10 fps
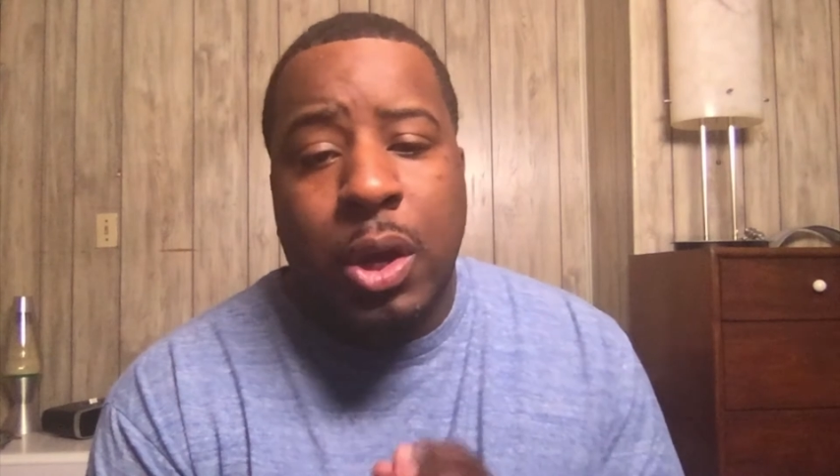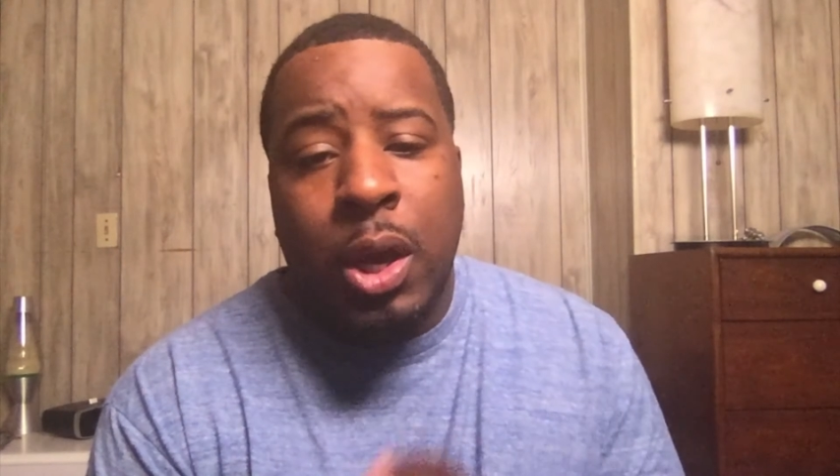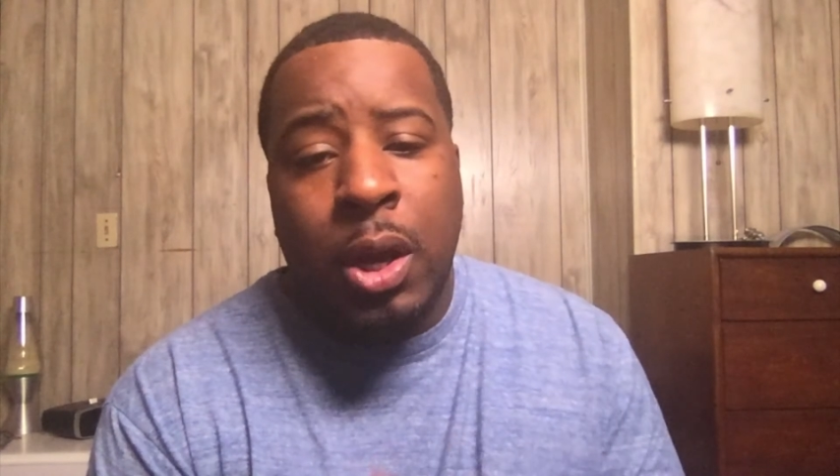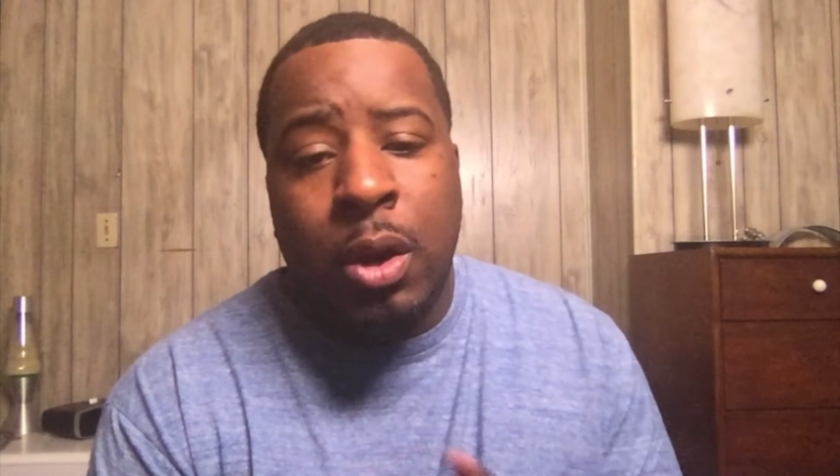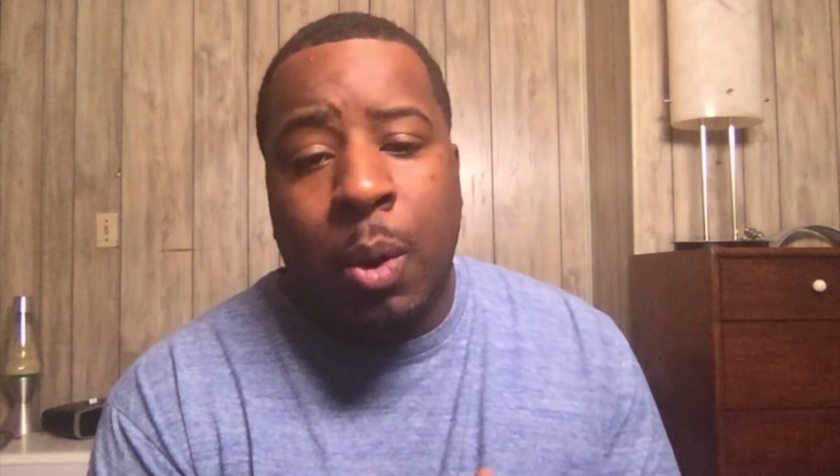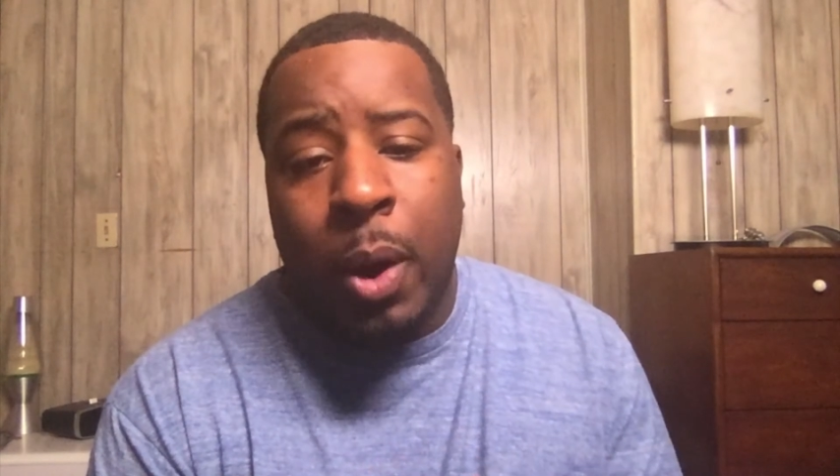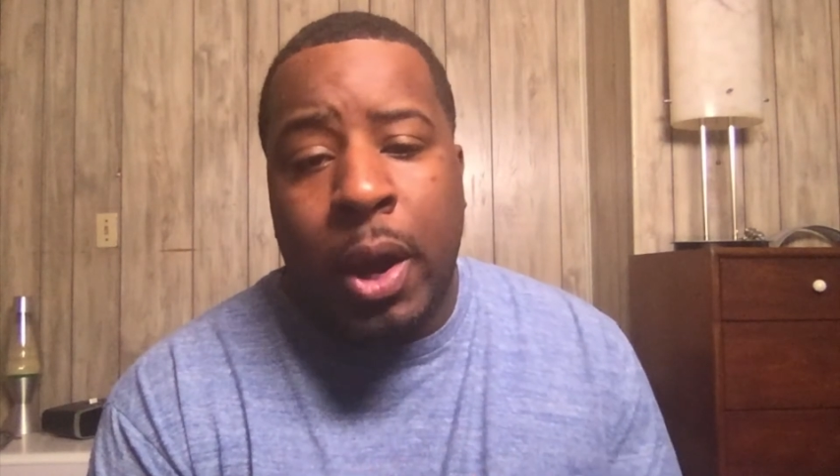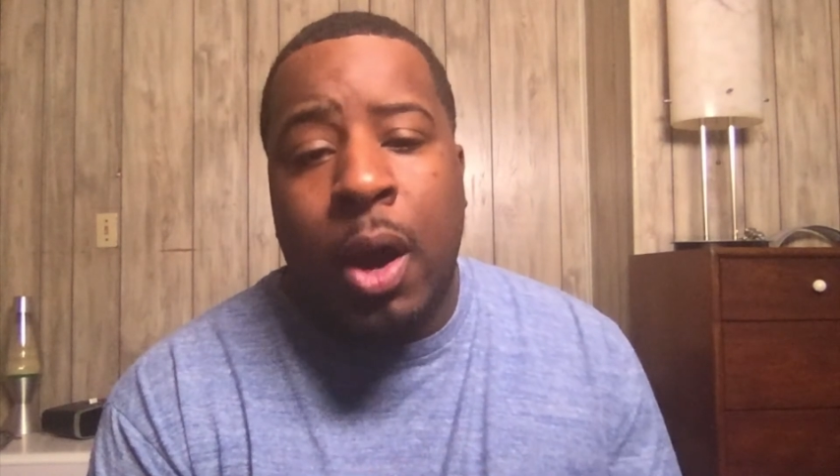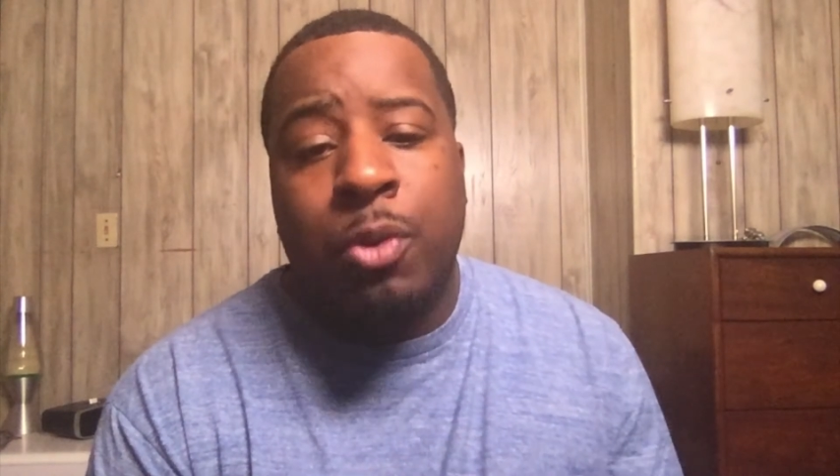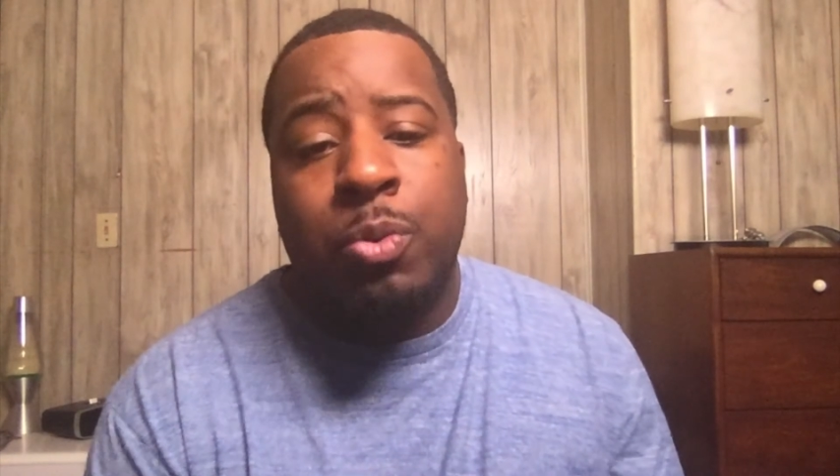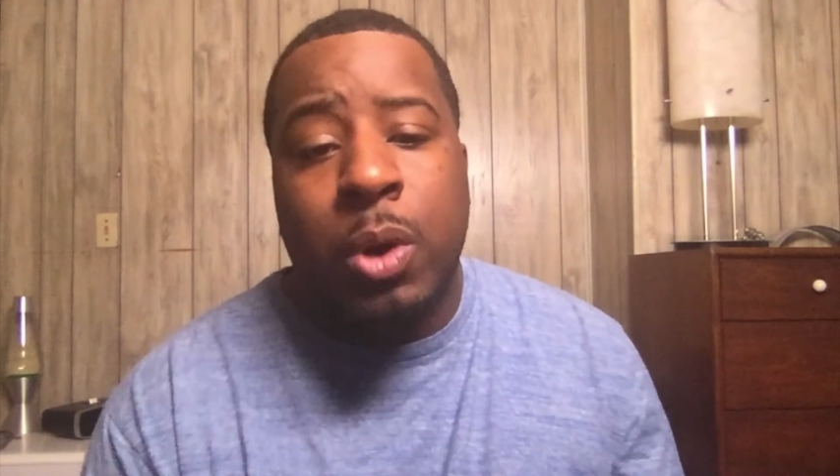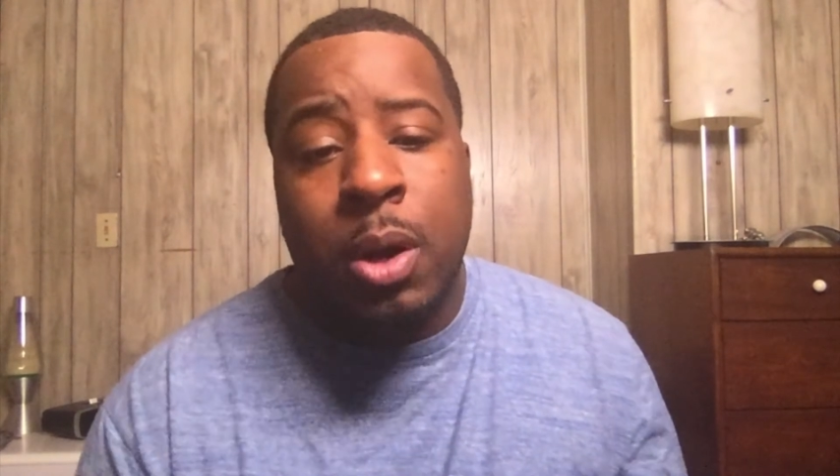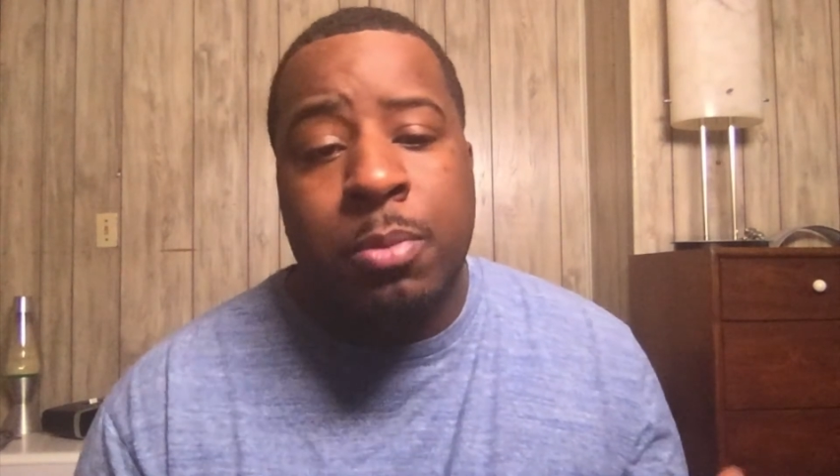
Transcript: and the White House will come